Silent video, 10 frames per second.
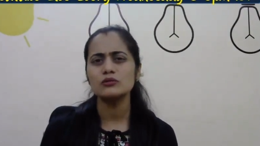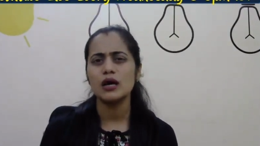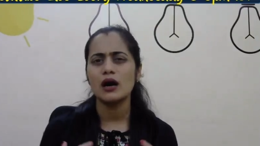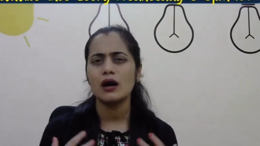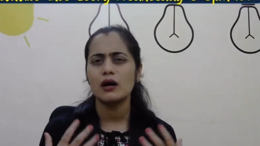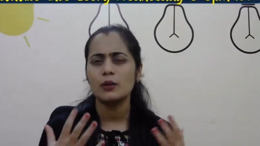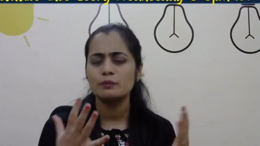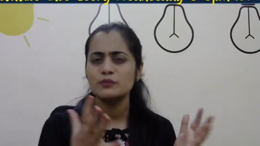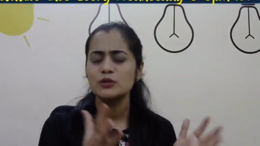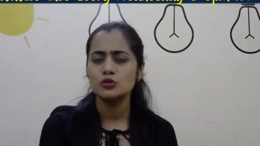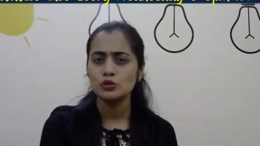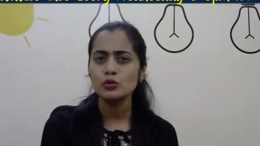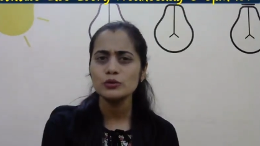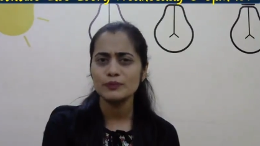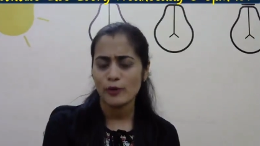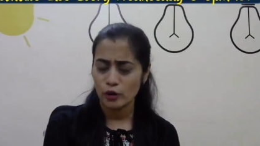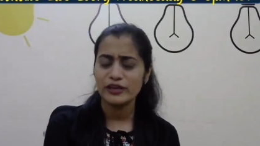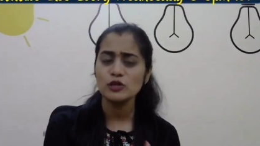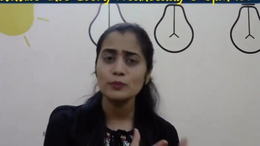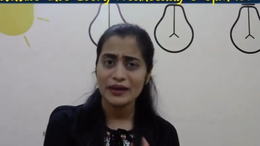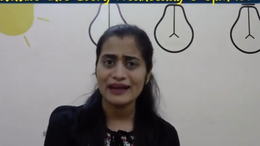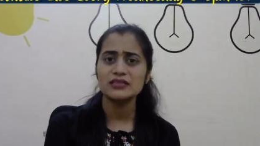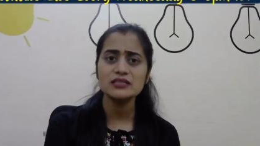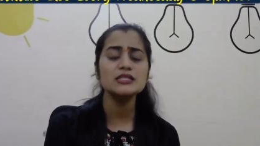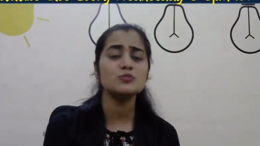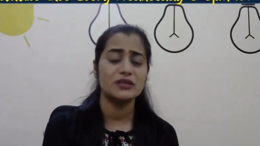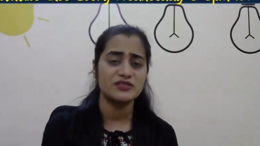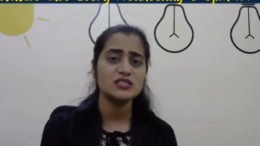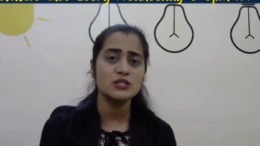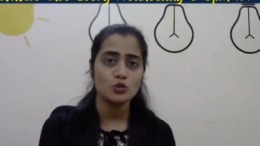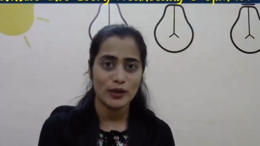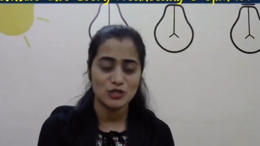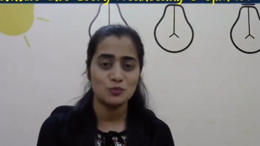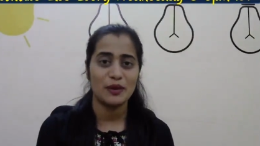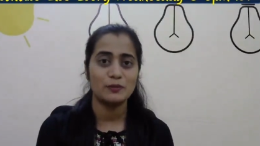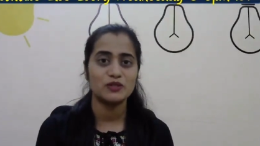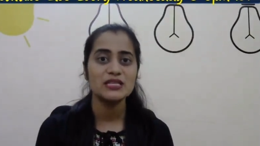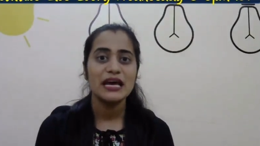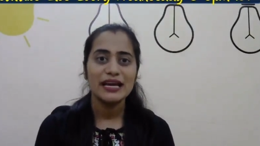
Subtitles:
when you practice this previous year's question paper,